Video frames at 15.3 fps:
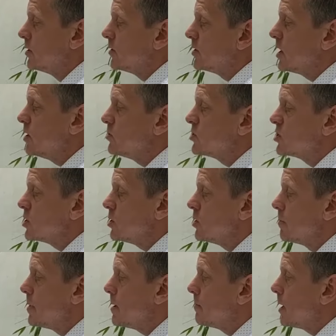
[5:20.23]
The 02, a
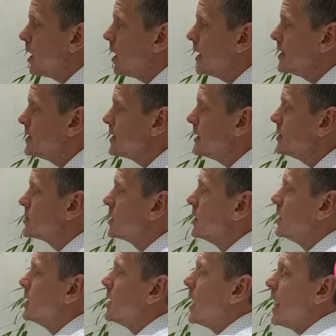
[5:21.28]
bit behind it.
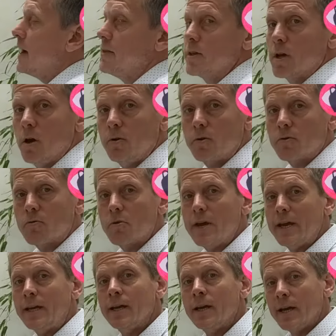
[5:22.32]
And the
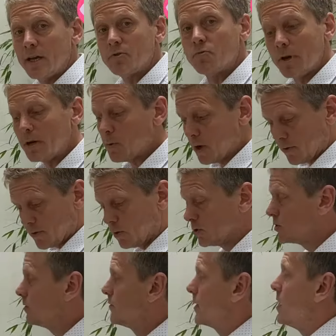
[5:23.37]
03 is really well thought
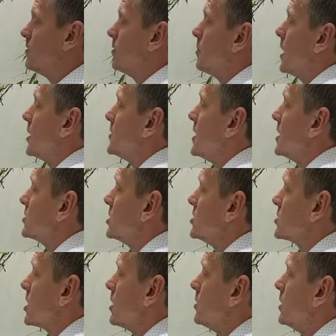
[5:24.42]
of for lower Barton actually,
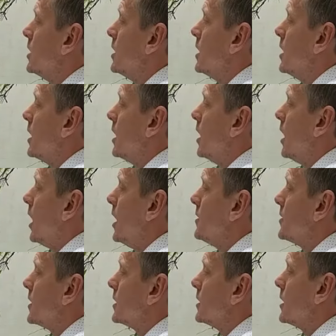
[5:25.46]
so I
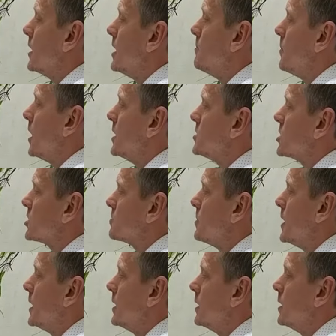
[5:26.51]
think it might just
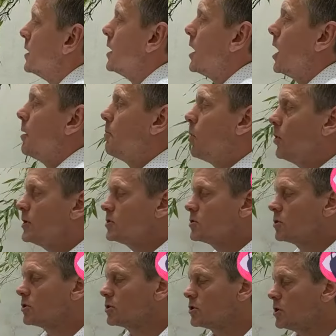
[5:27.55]
be a point or
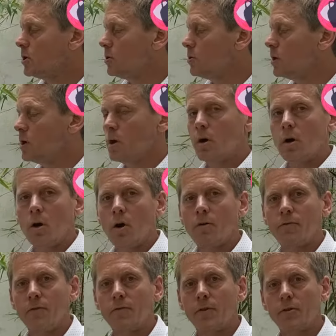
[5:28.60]
two off
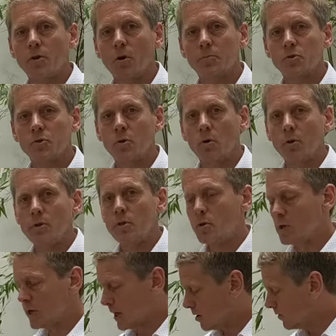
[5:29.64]
of the top score that you can
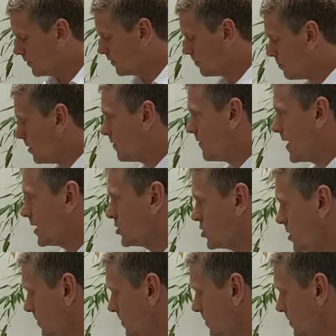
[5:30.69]
get off of perfection.